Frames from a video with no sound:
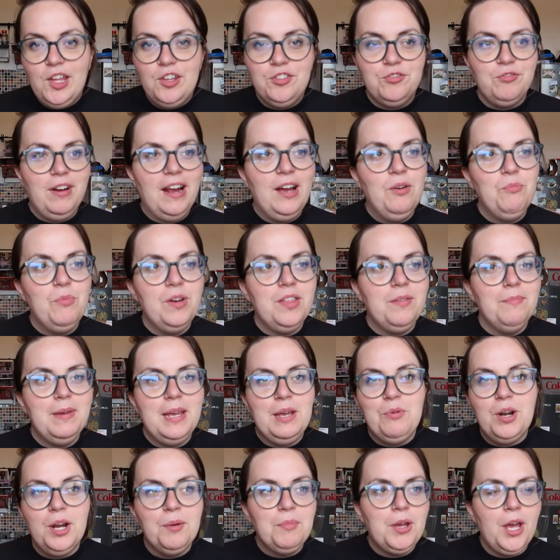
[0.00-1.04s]
those around with me
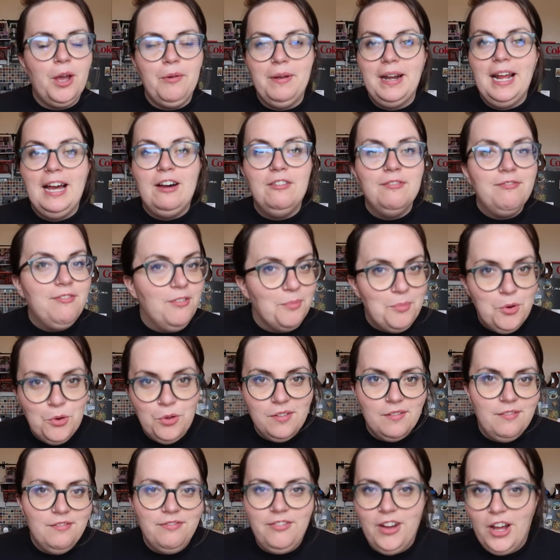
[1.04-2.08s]
when I'm going out for more
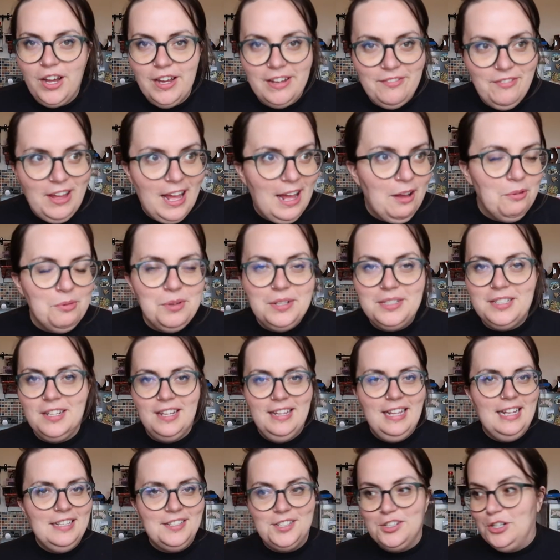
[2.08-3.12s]
than 5 hours. Like,
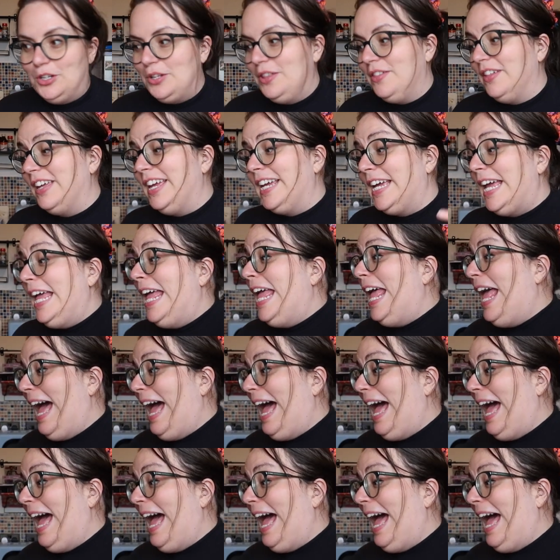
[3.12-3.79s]
that's not a thing.